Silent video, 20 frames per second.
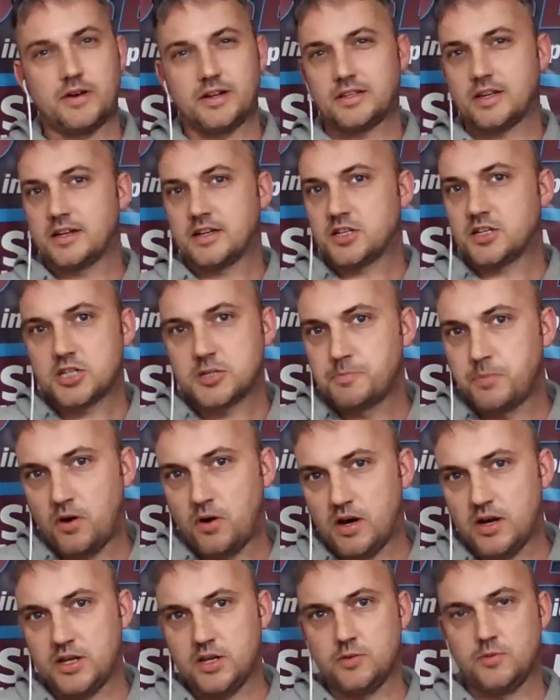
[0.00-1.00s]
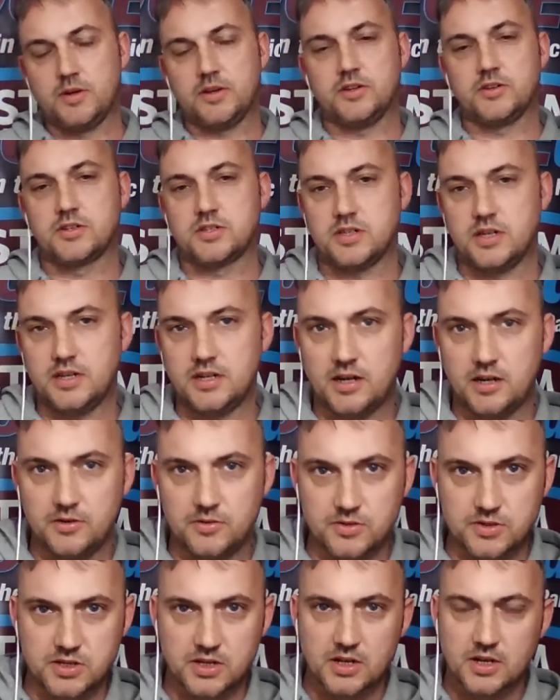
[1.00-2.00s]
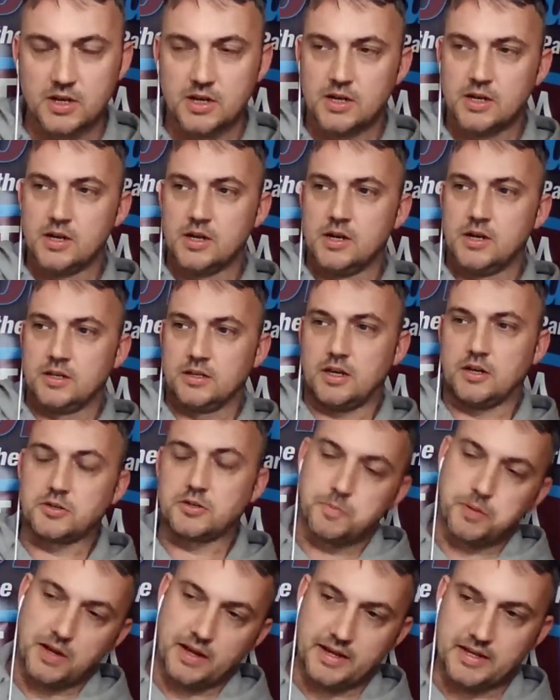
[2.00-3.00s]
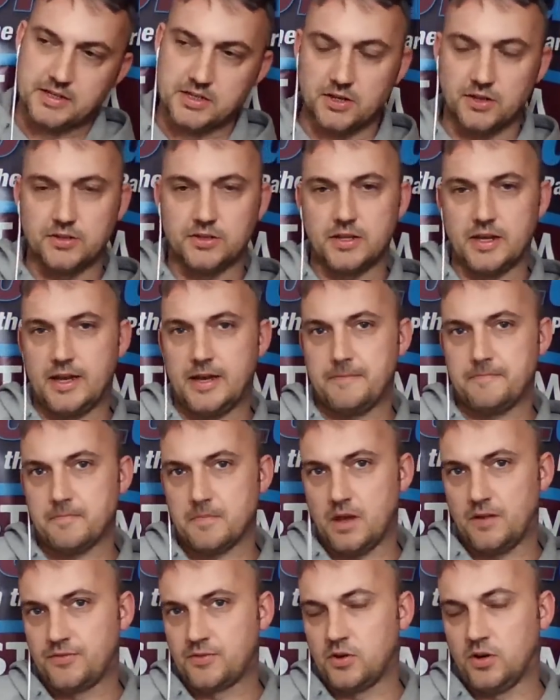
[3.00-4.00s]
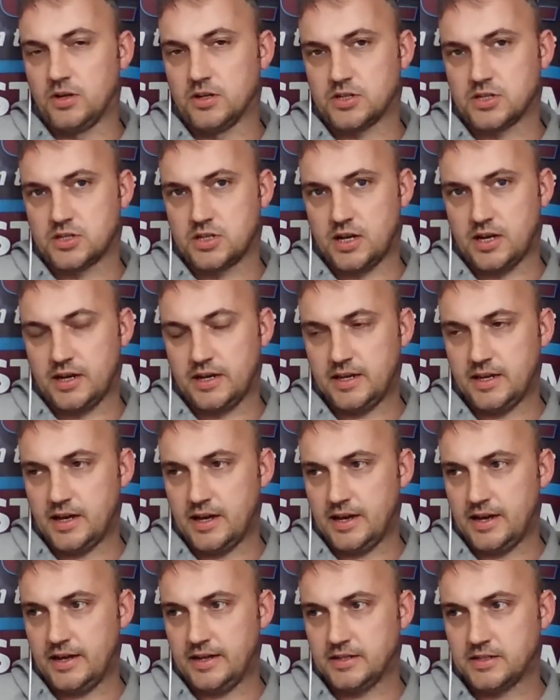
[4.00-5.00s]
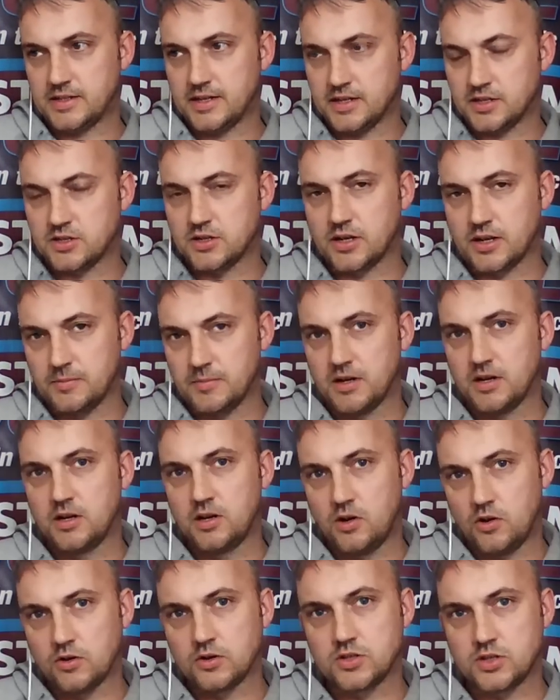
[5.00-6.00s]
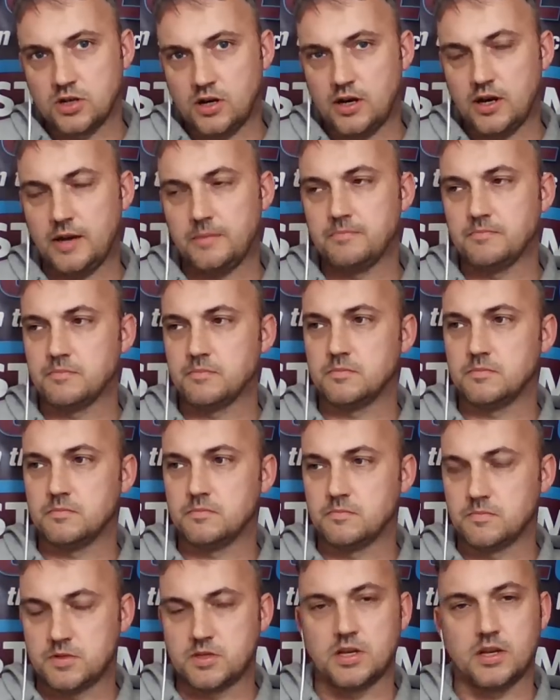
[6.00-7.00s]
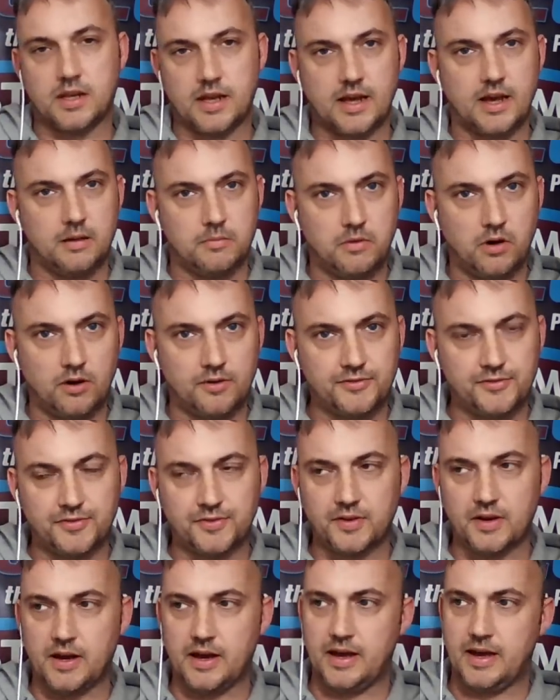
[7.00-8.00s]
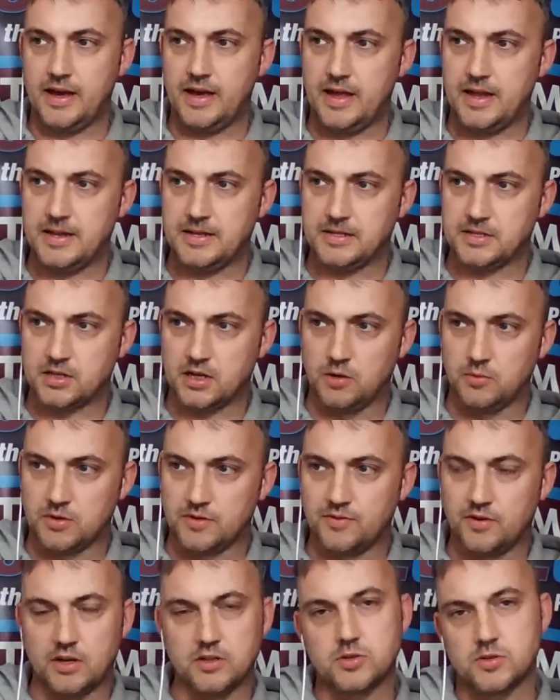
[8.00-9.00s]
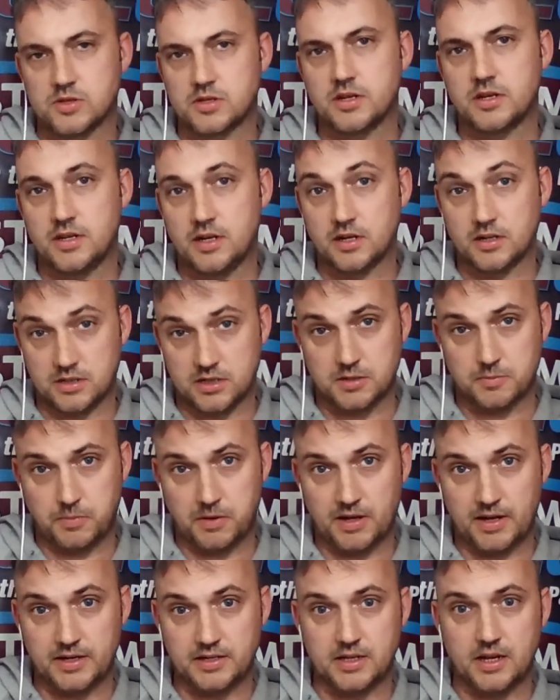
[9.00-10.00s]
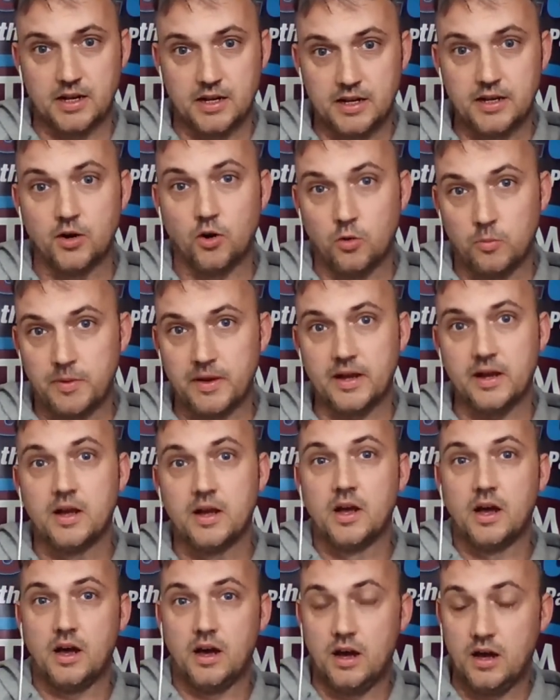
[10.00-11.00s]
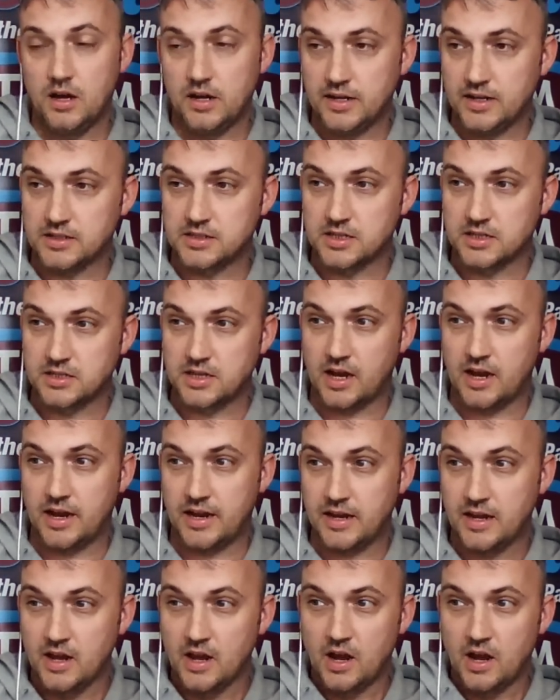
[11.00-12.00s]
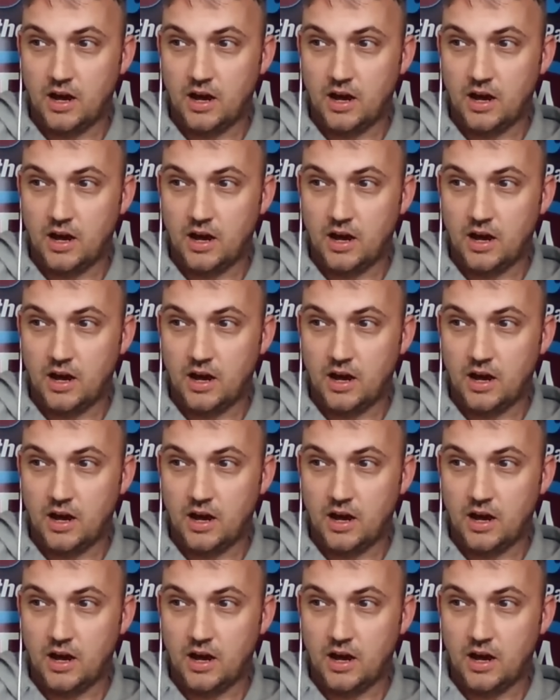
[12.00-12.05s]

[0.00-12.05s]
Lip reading: It doesn't inspire you when you see those players on there, I've got to say. And it took him a long time to get them off. And I would have liked to see the youngsters played a little bit earlier today.